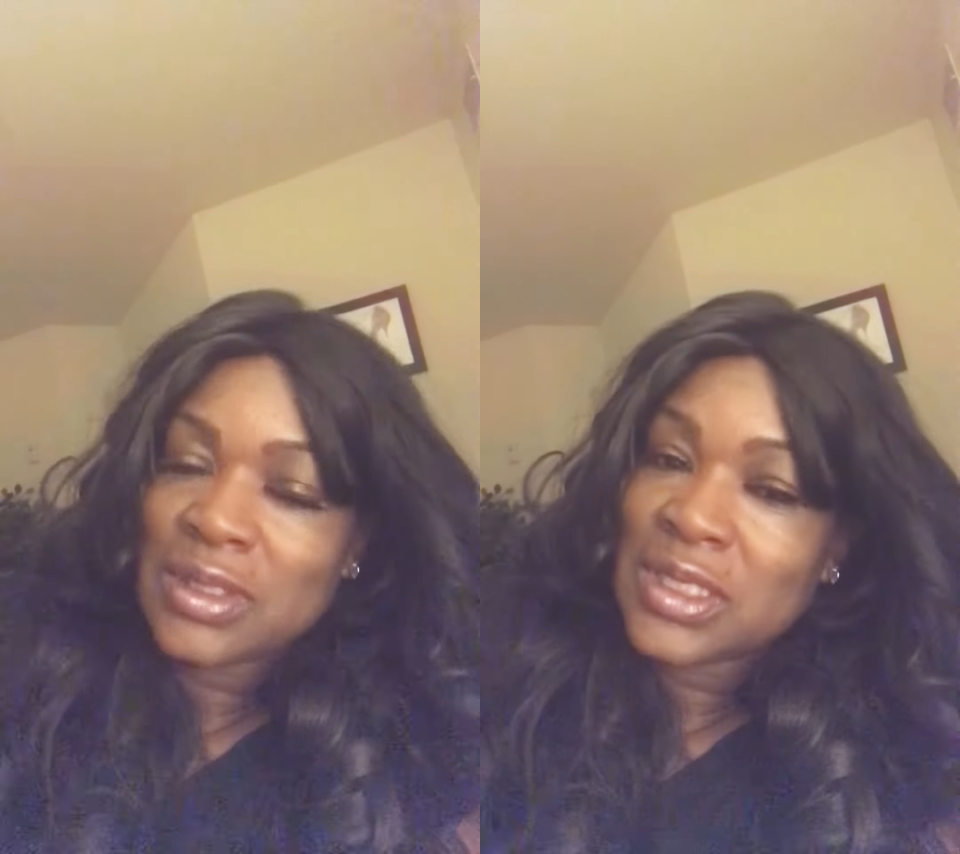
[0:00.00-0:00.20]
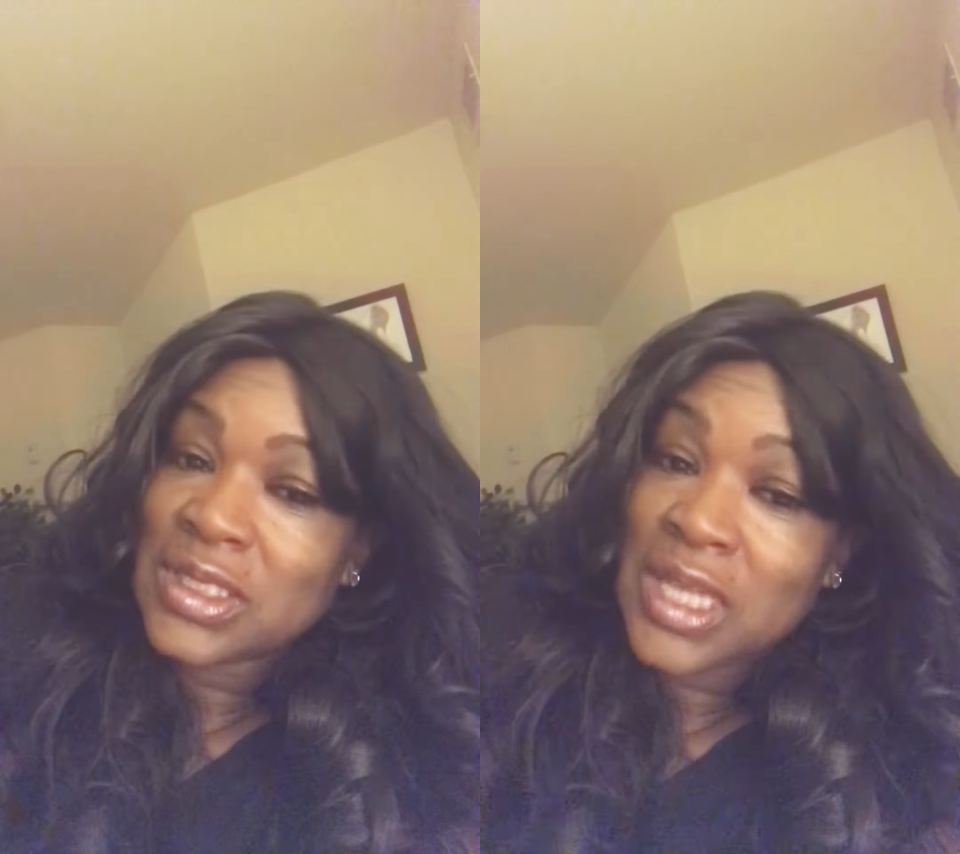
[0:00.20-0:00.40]

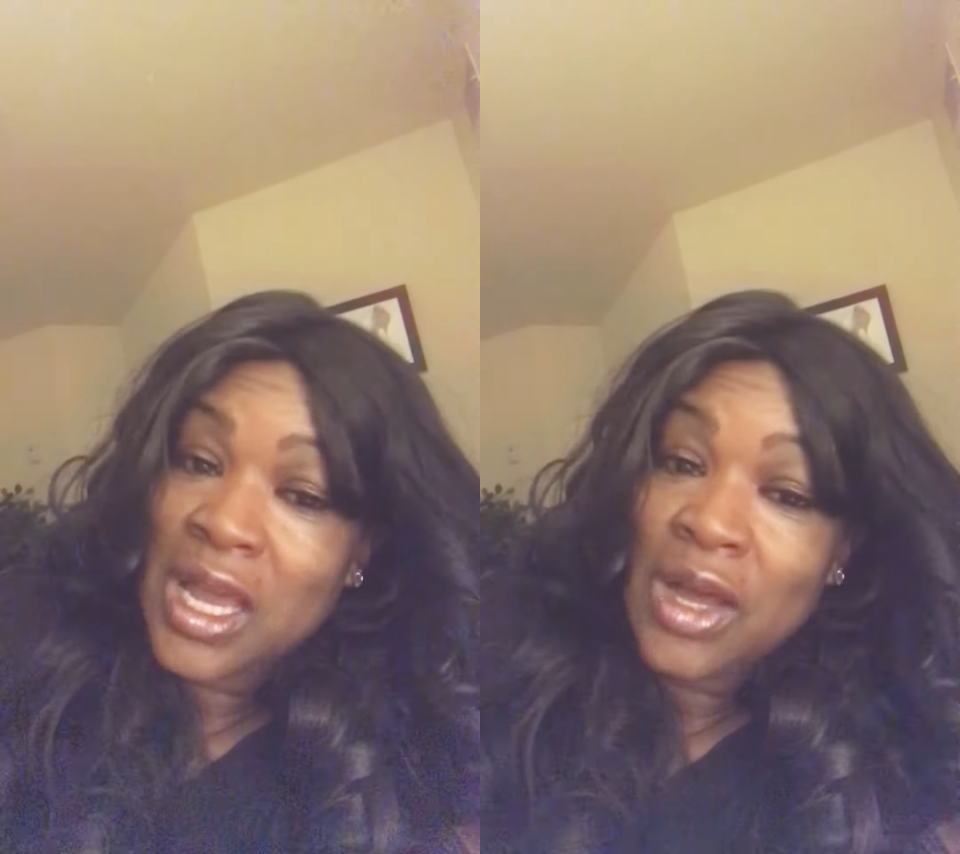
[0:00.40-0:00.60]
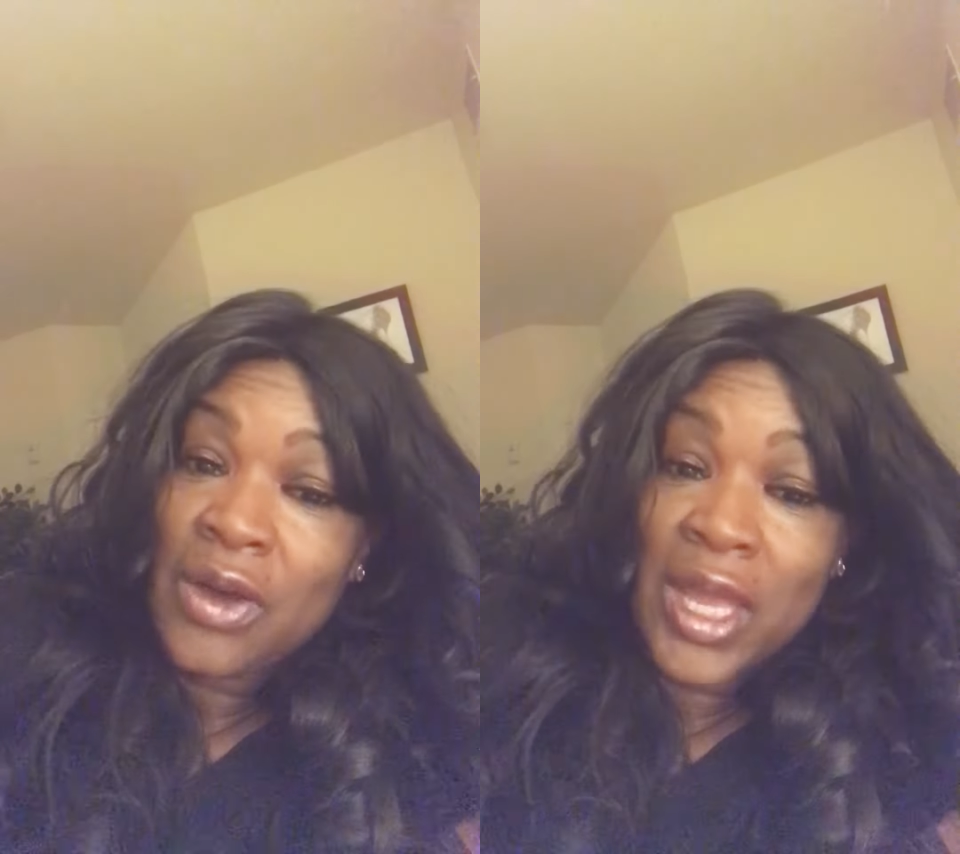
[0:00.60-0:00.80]
because
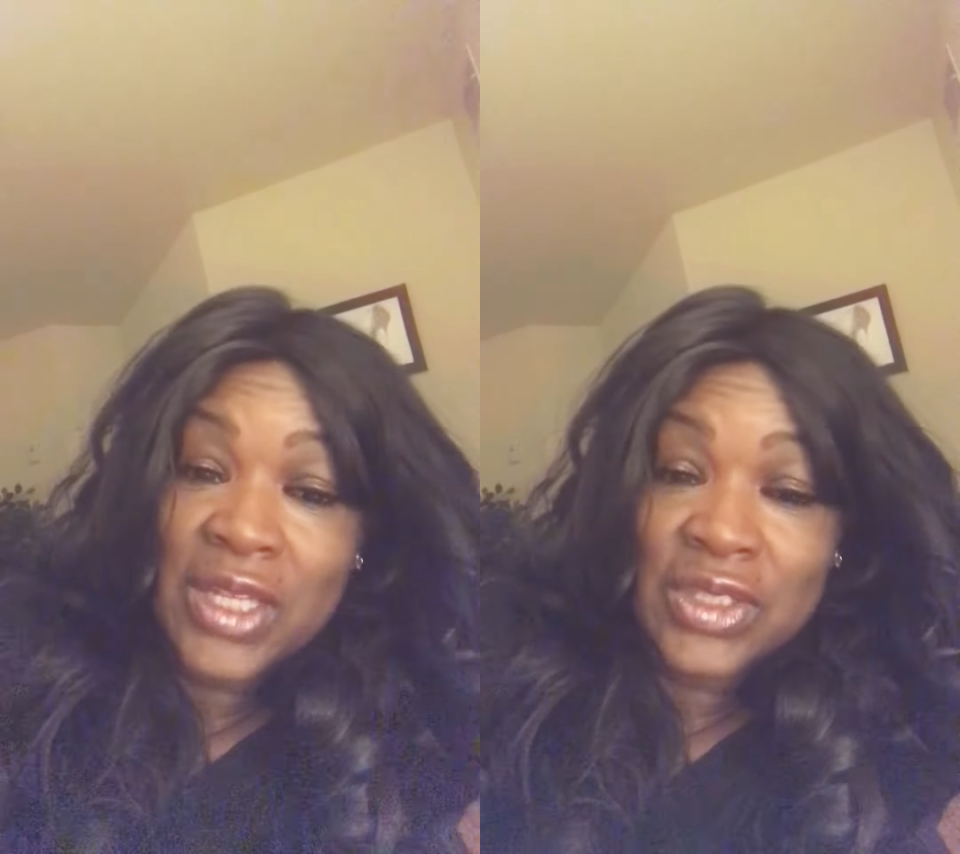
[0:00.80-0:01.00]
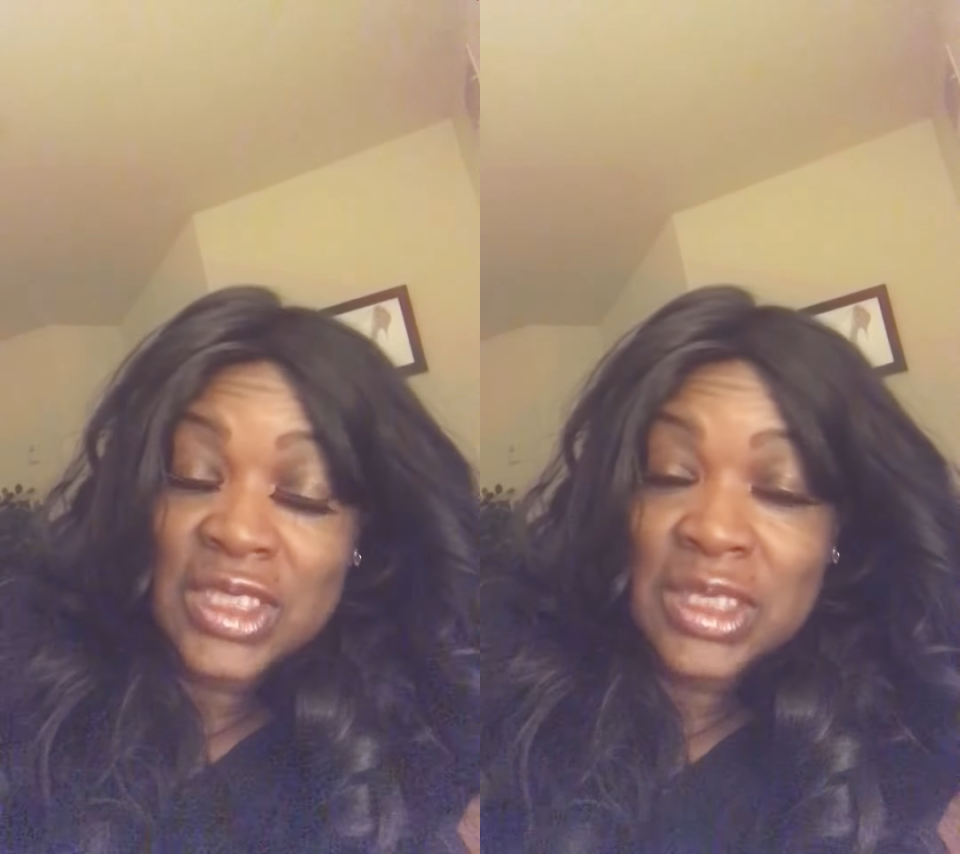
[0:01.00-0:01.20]
y'all
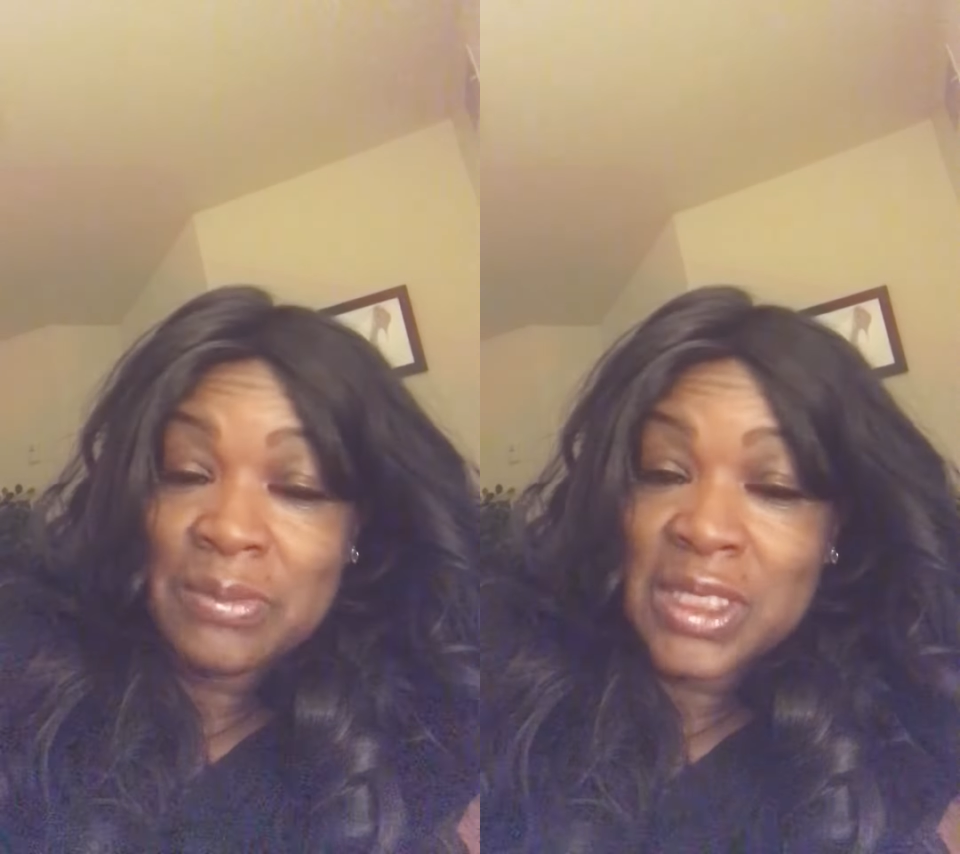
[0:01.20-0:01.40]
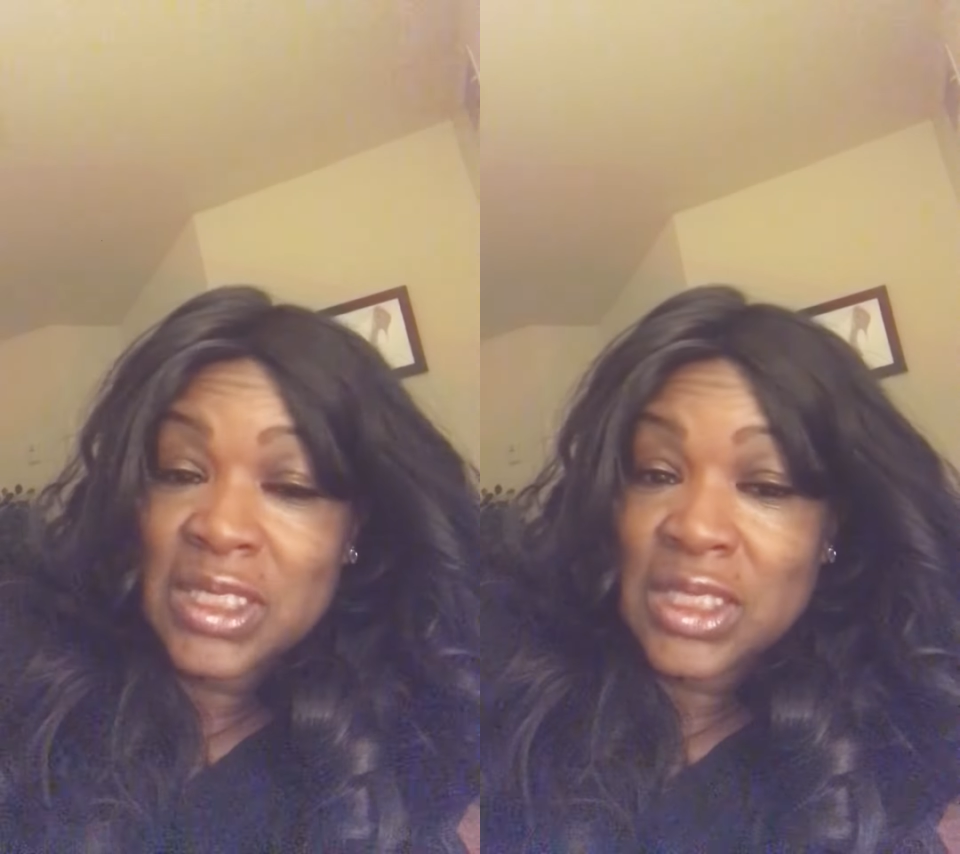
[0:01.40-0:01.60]
actually see
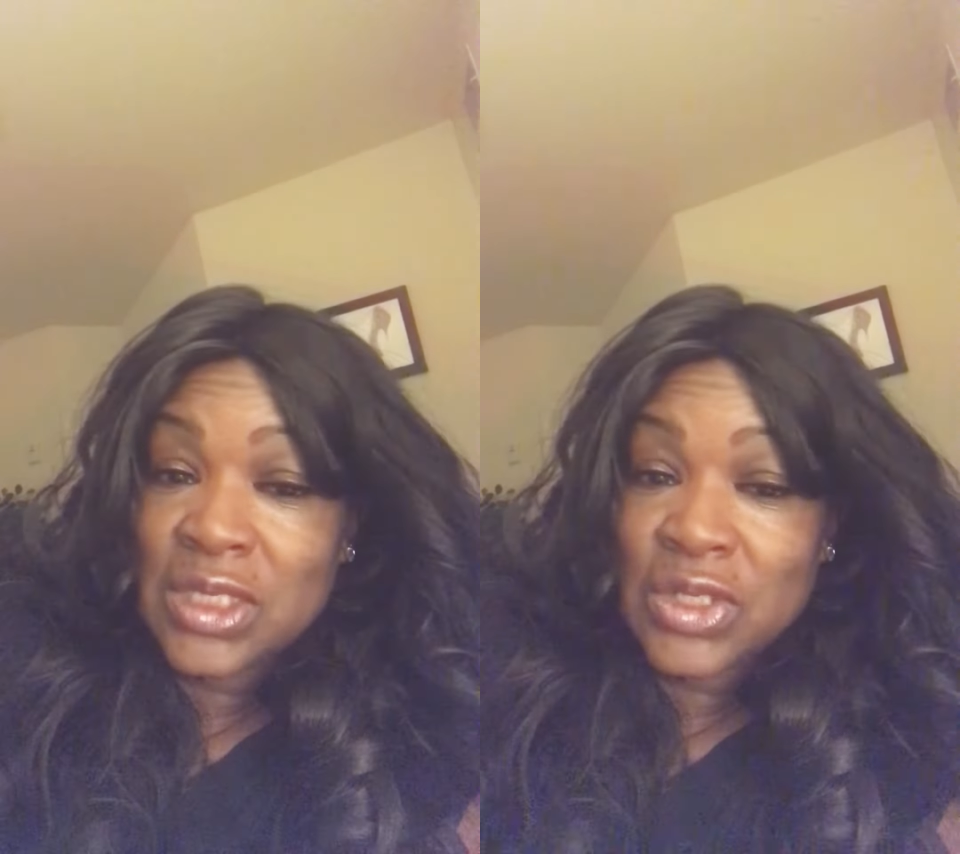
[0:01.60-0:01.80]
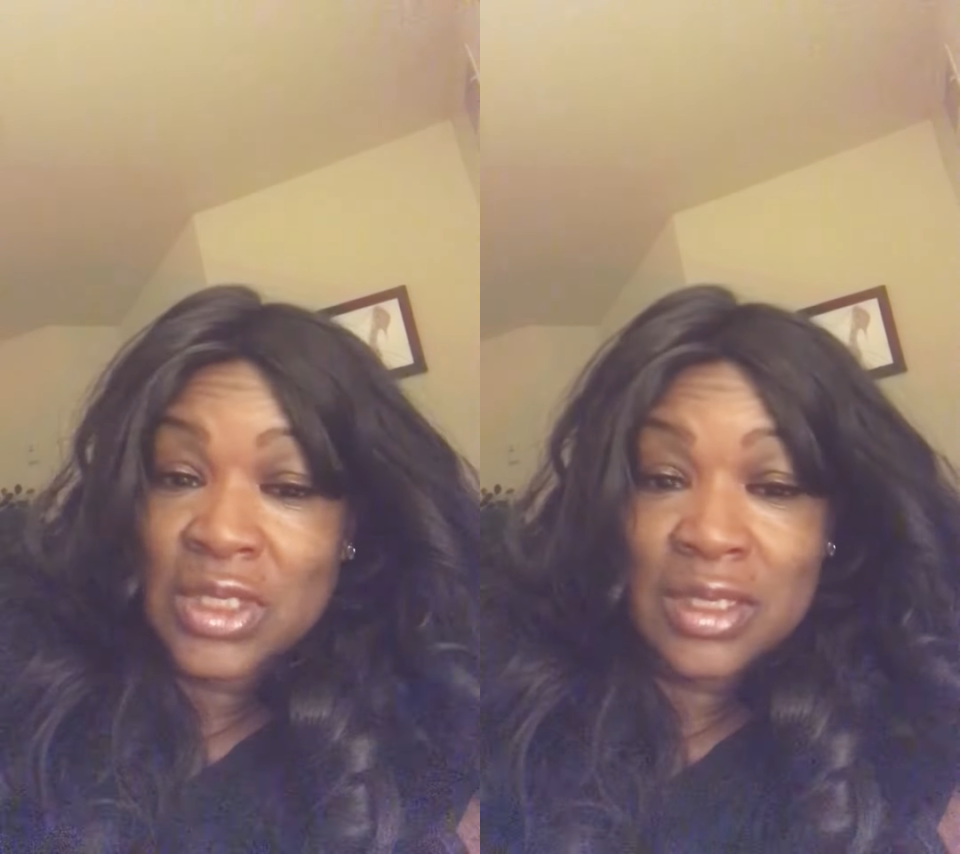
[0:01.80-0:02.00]
me
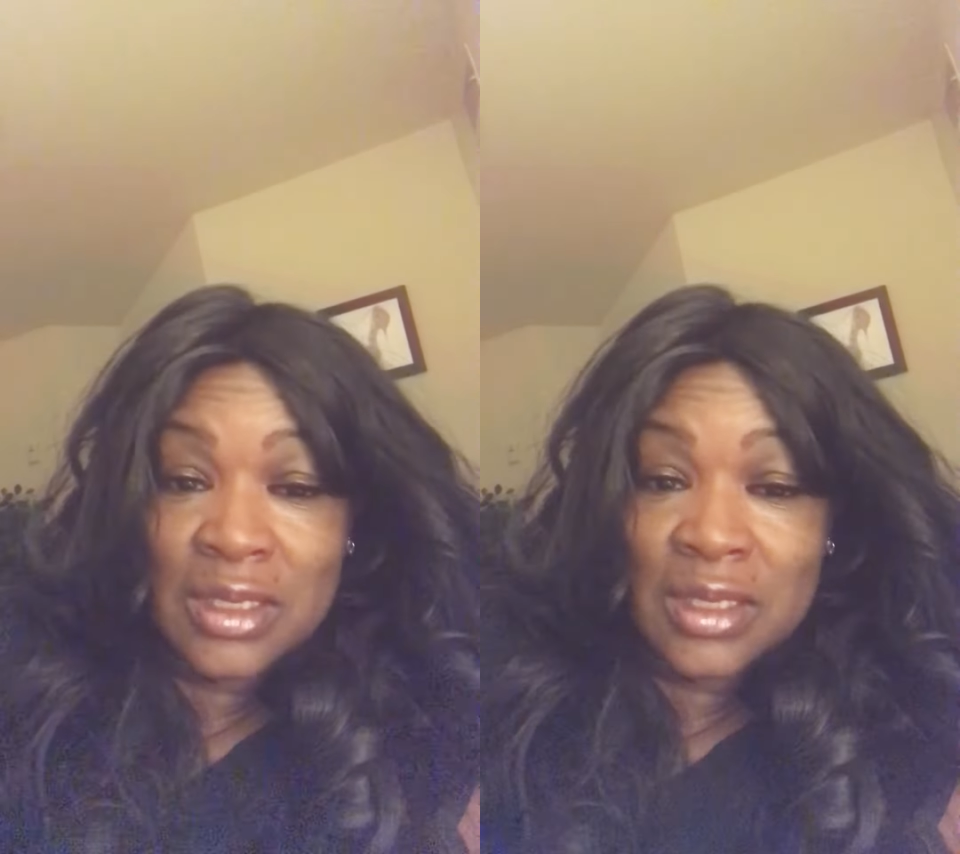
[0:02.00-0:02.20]
teaching.